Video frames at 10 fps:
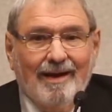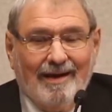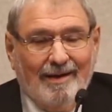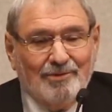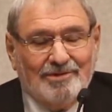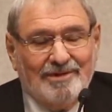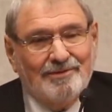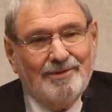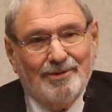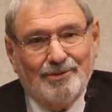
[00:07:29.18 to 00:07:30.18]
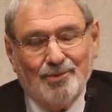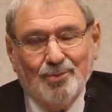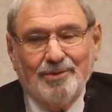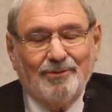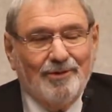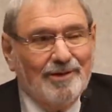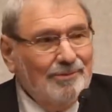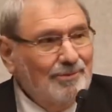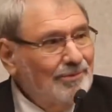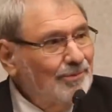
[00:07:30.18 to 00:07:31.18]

And I was sitting there toward the front of the